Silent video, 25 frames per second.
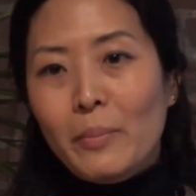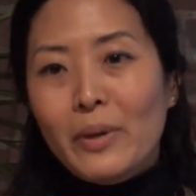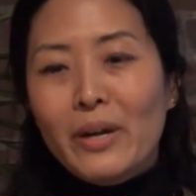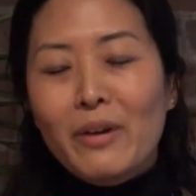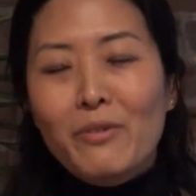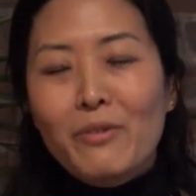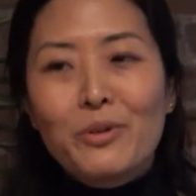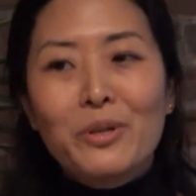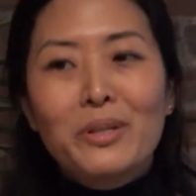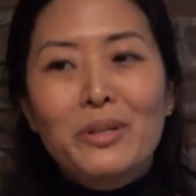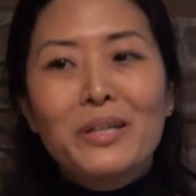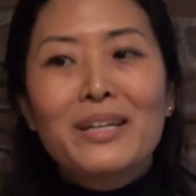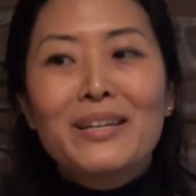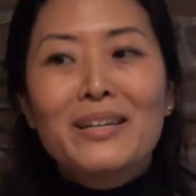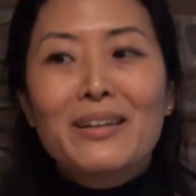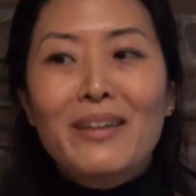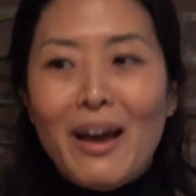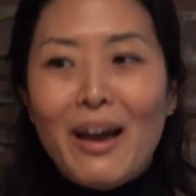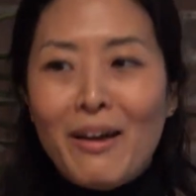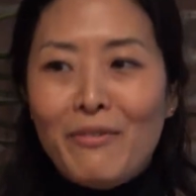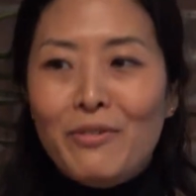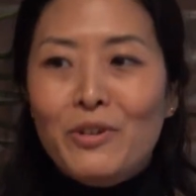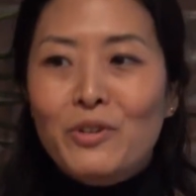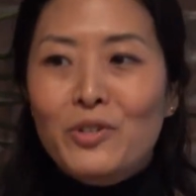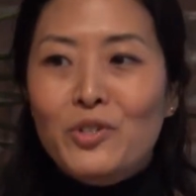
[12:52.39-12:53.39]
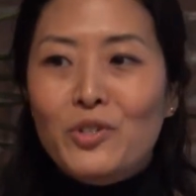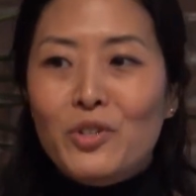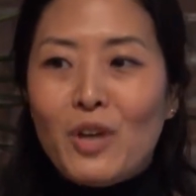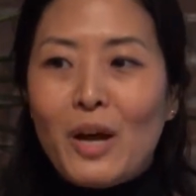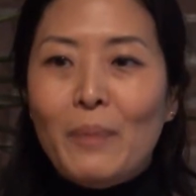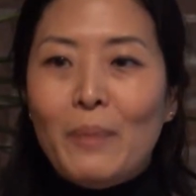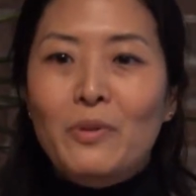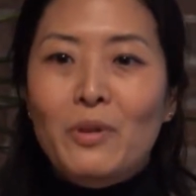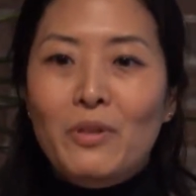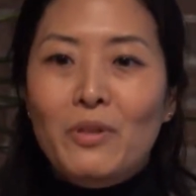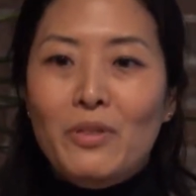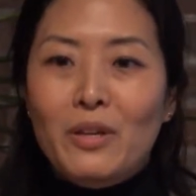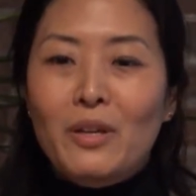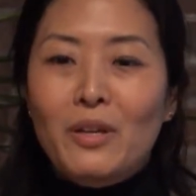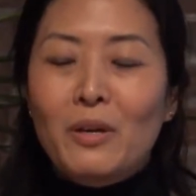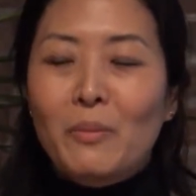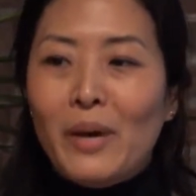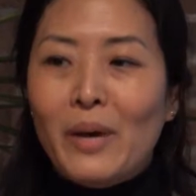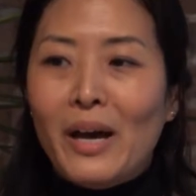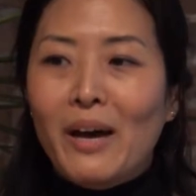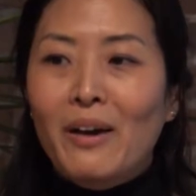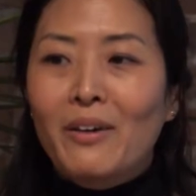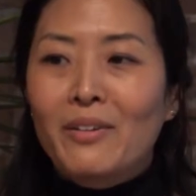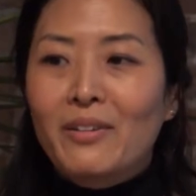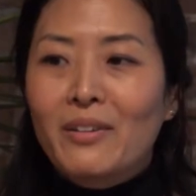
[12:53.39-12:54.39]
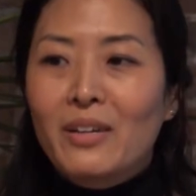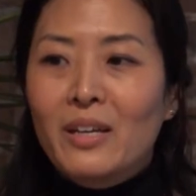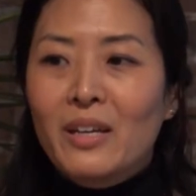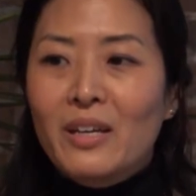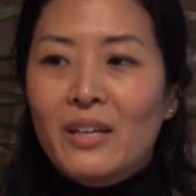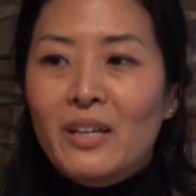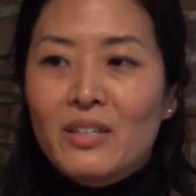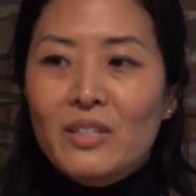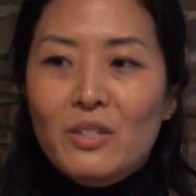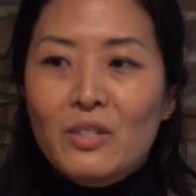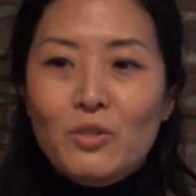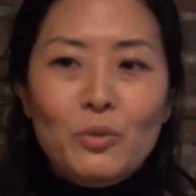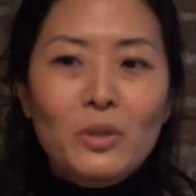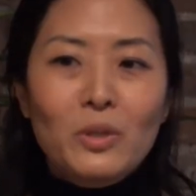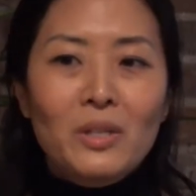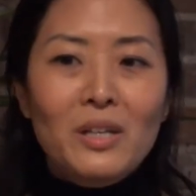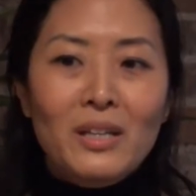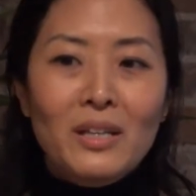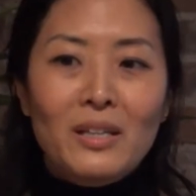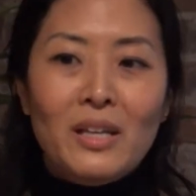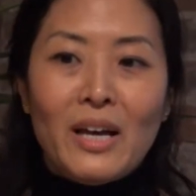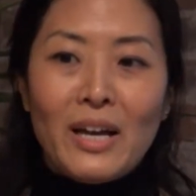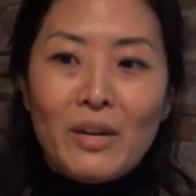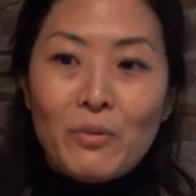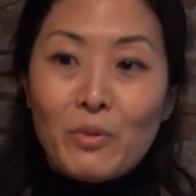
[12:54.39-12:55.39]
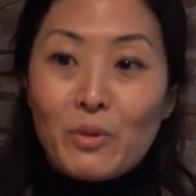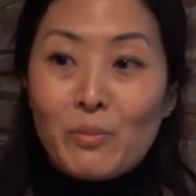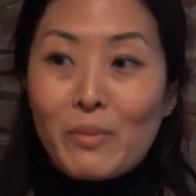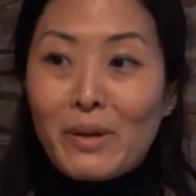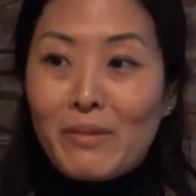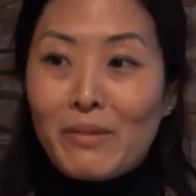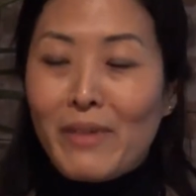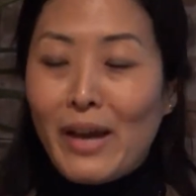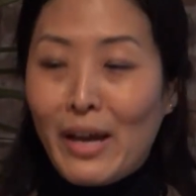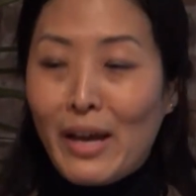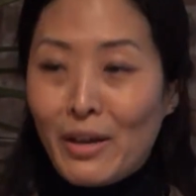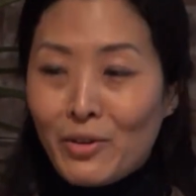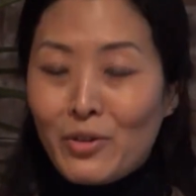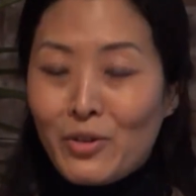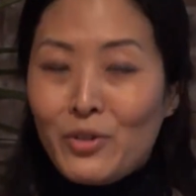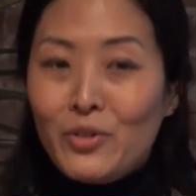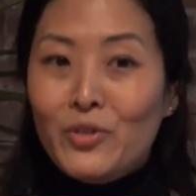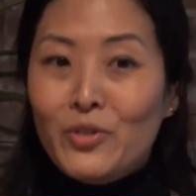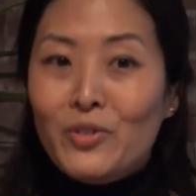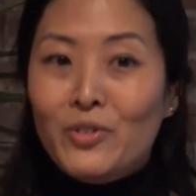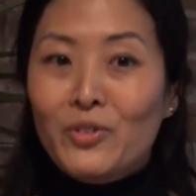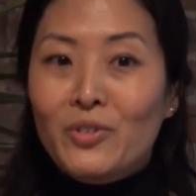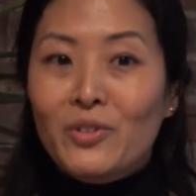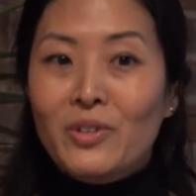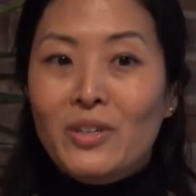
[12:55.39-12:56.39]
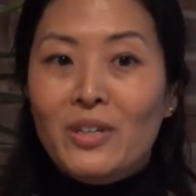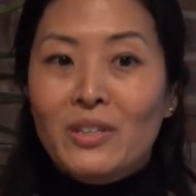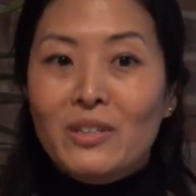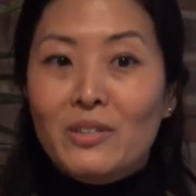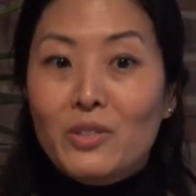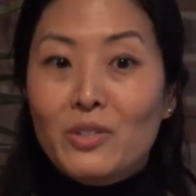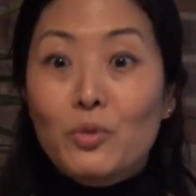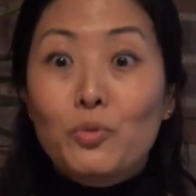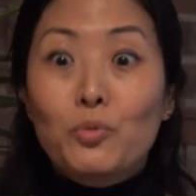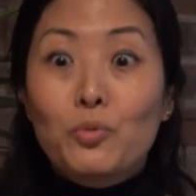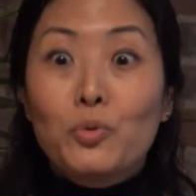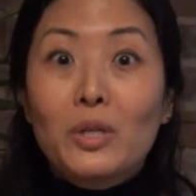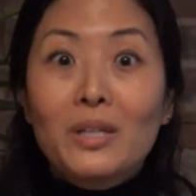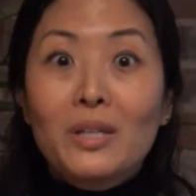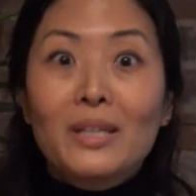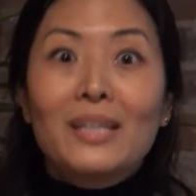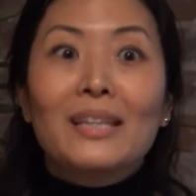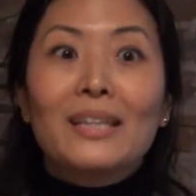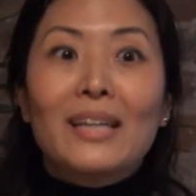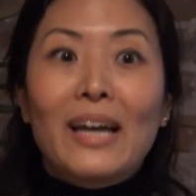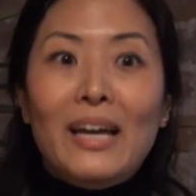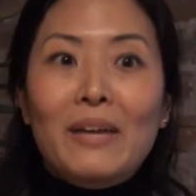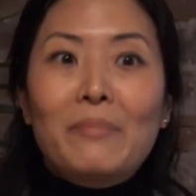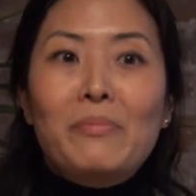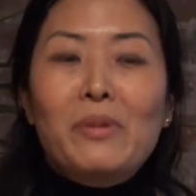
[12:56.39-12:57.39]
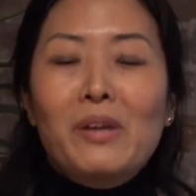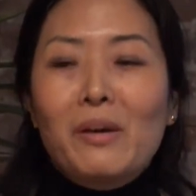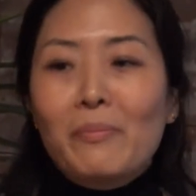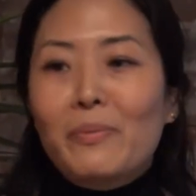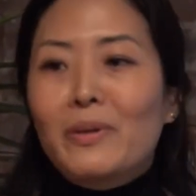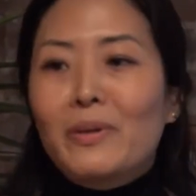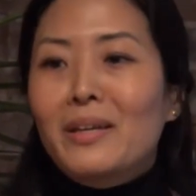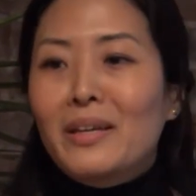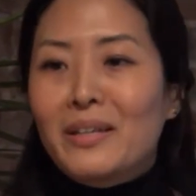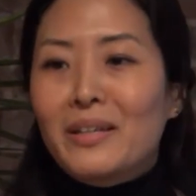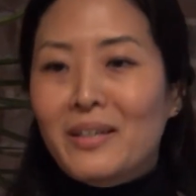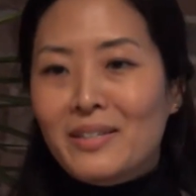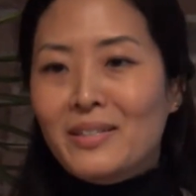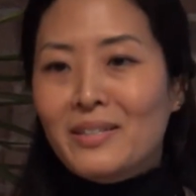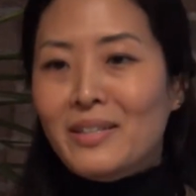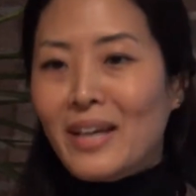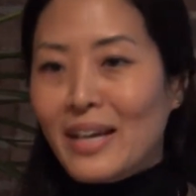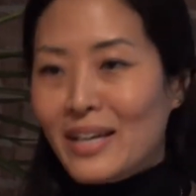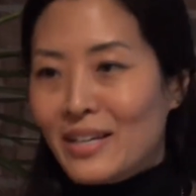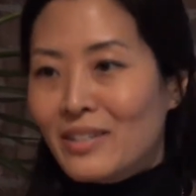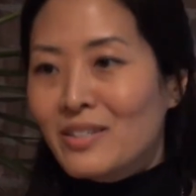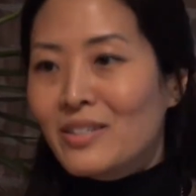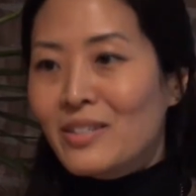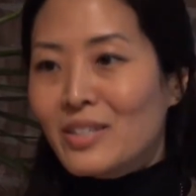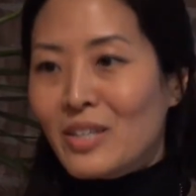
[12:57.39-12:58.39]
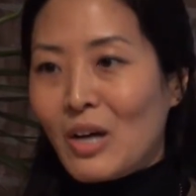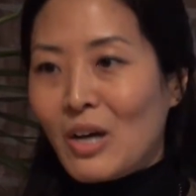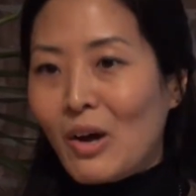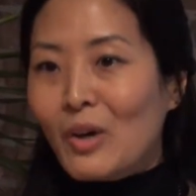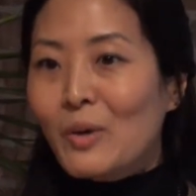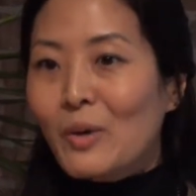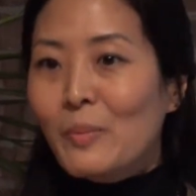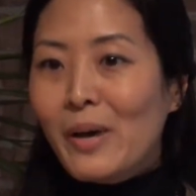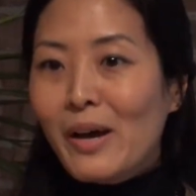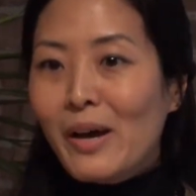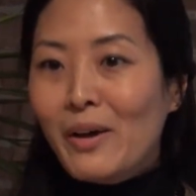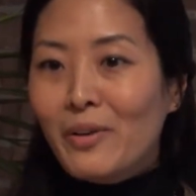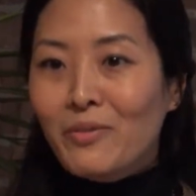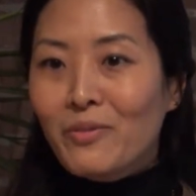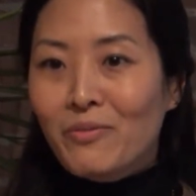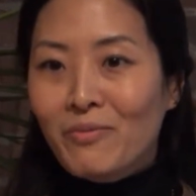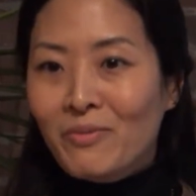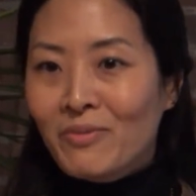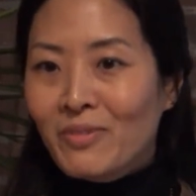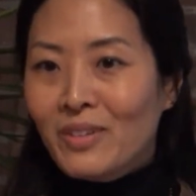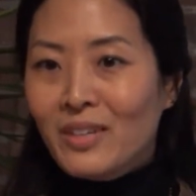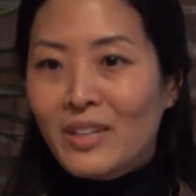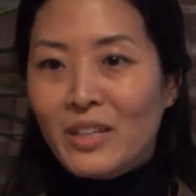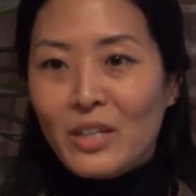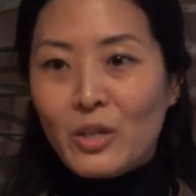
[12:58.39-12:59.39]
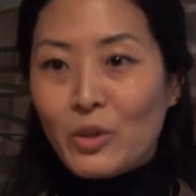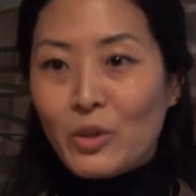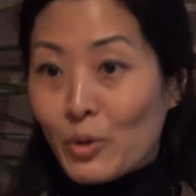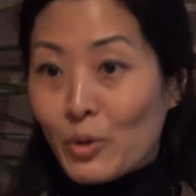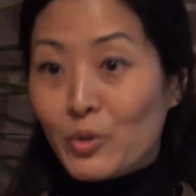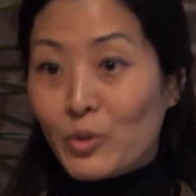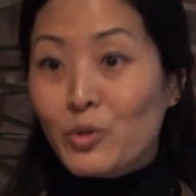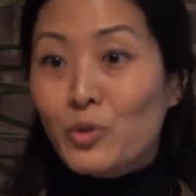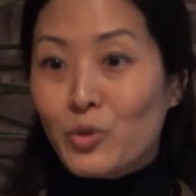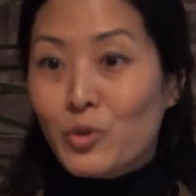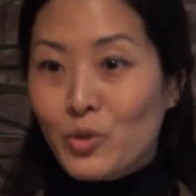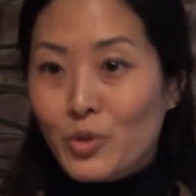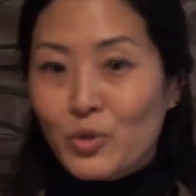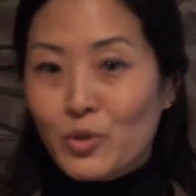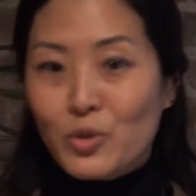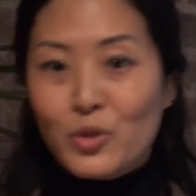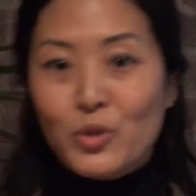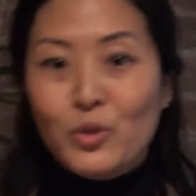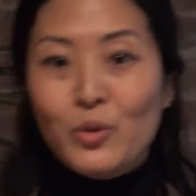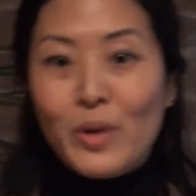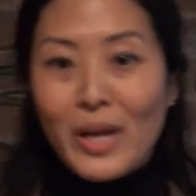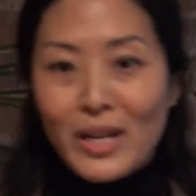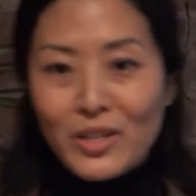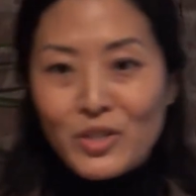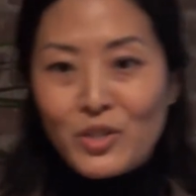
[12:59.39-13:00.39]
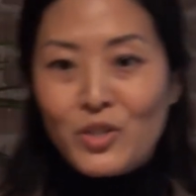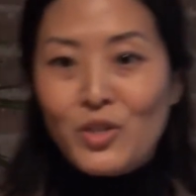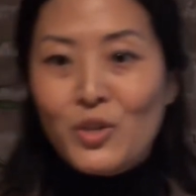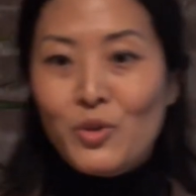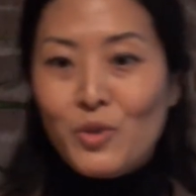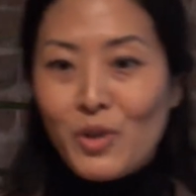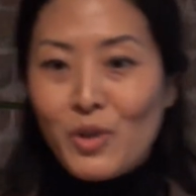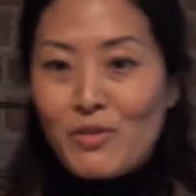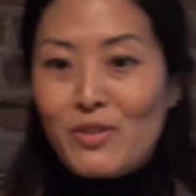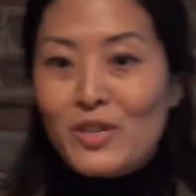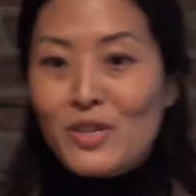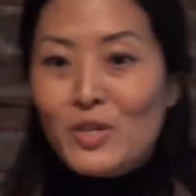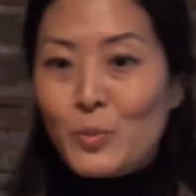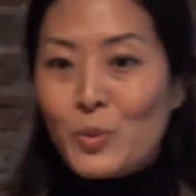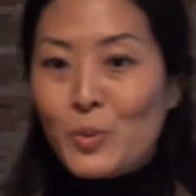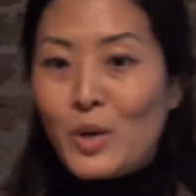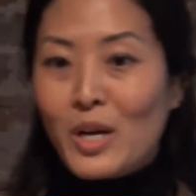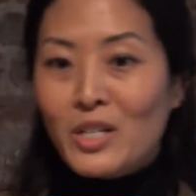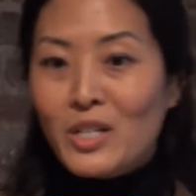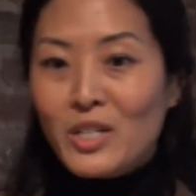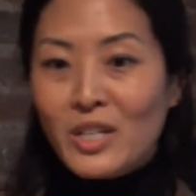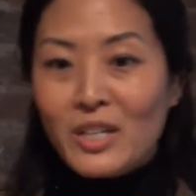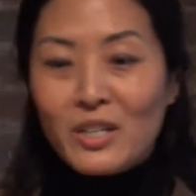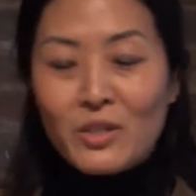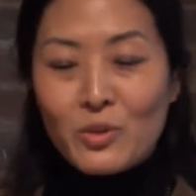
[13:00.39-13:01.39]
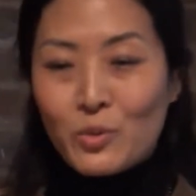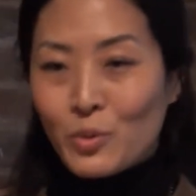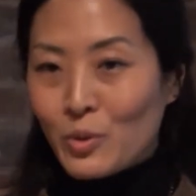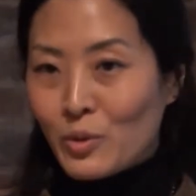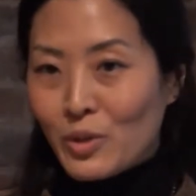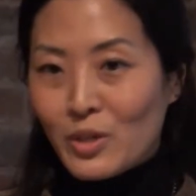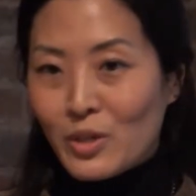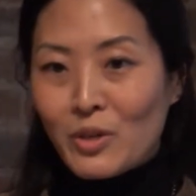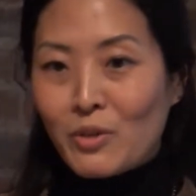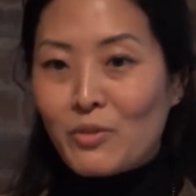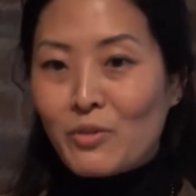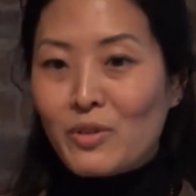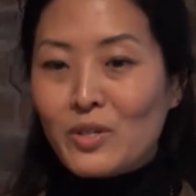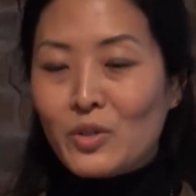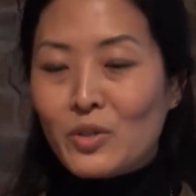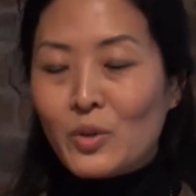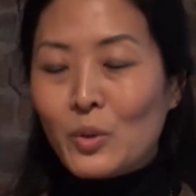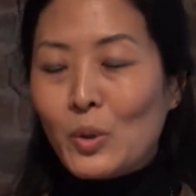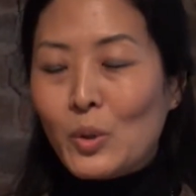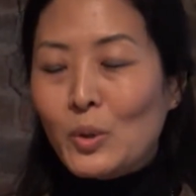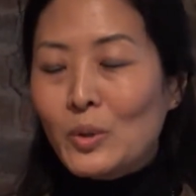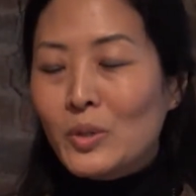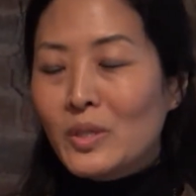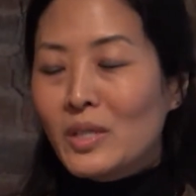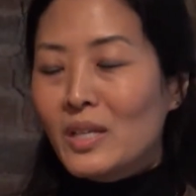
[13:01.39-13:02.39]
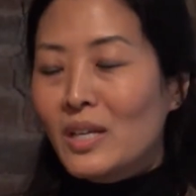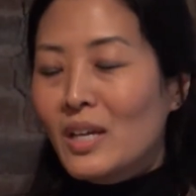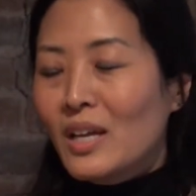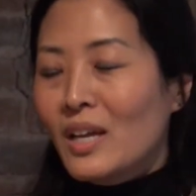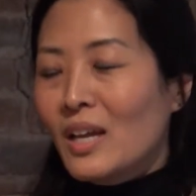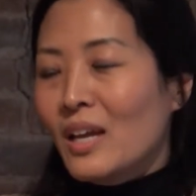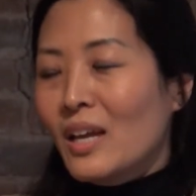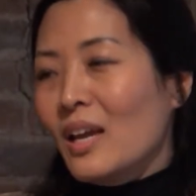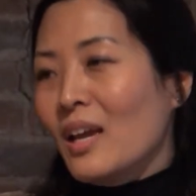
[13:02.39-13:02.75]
But I really never stop to think about, is this really aligned with my values? Does it really light me up and get excited to talk about, or to execute on these projects or these goals?